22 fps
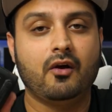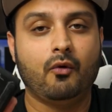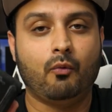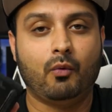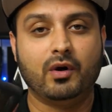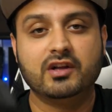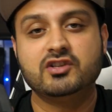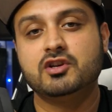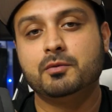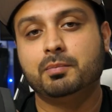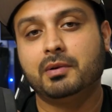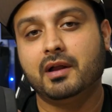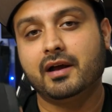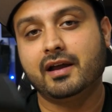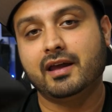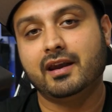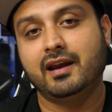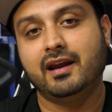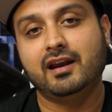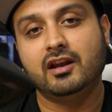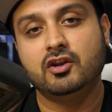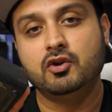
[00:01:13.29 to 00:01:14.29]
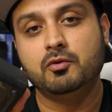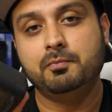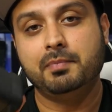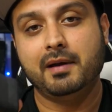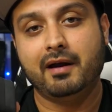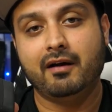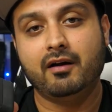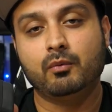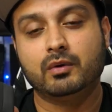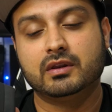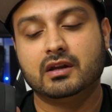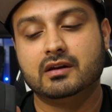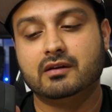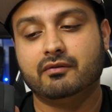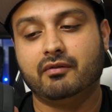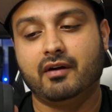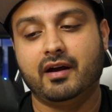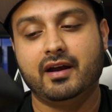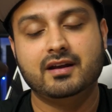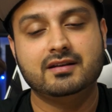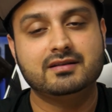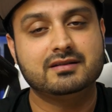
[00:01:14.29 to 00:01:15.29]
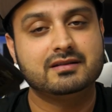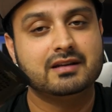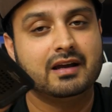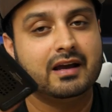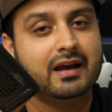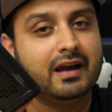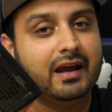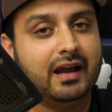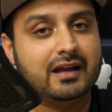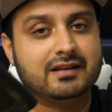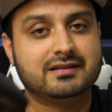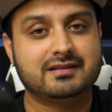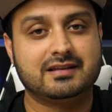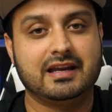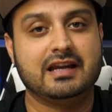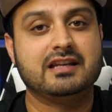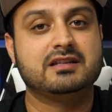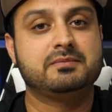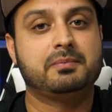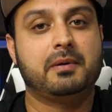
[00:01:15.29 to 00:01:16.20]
Once you plug it in and you pair it with a device, it stays